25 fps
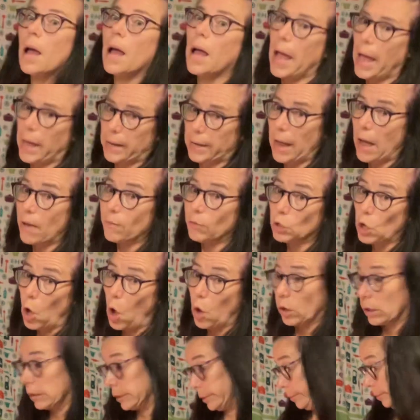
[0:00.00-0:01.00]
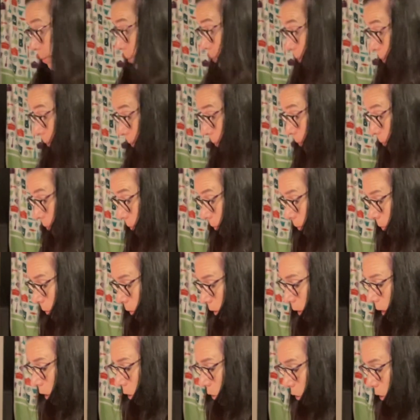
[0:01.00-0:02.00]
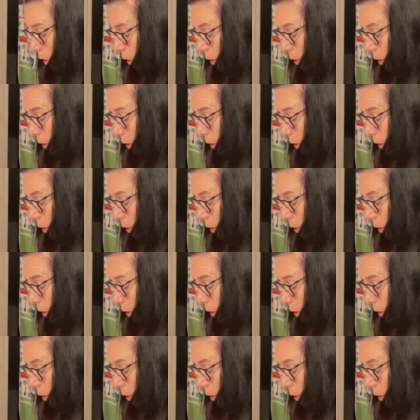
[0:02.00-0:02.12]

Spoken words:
Had to have a talk. So